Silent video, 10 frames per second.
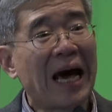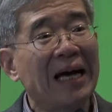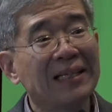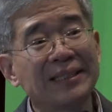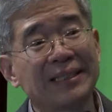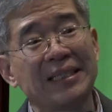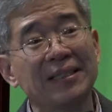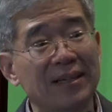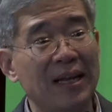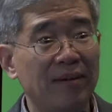highly
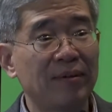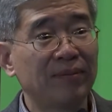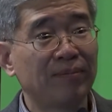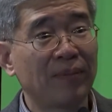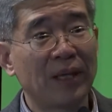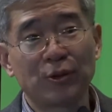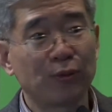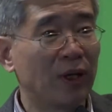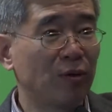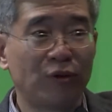skilled labor. That's
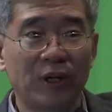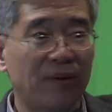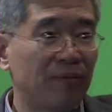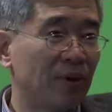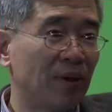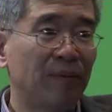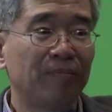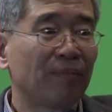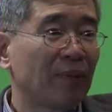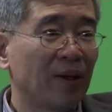why we have
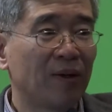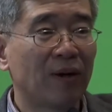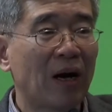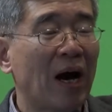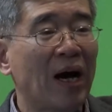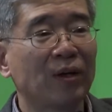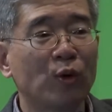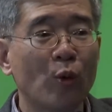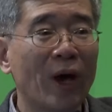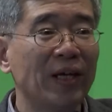higher
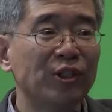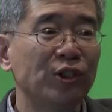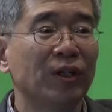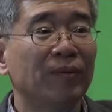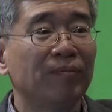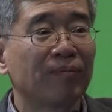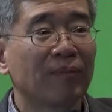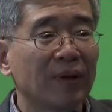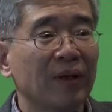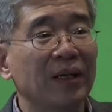wage
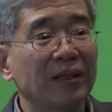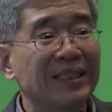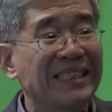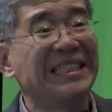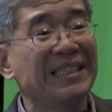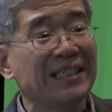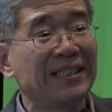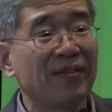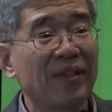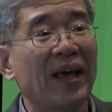in
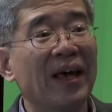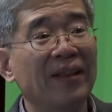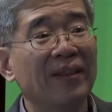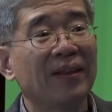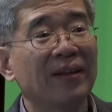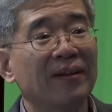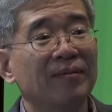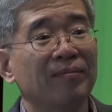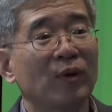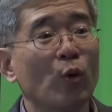cities than
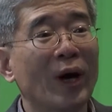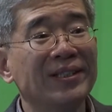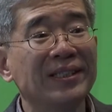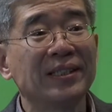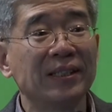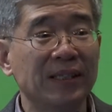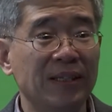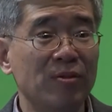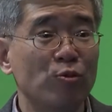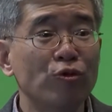wages
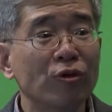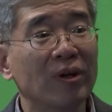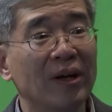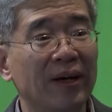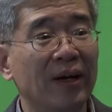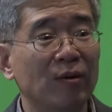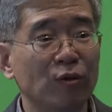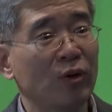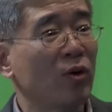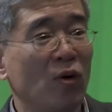in rural area.
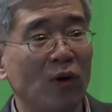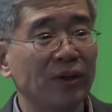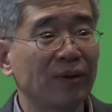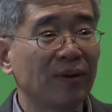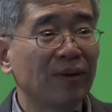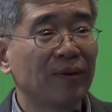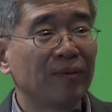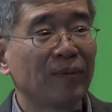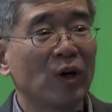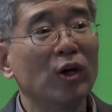We call it
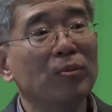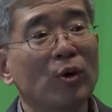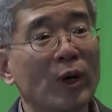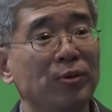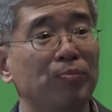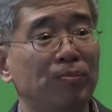urban wage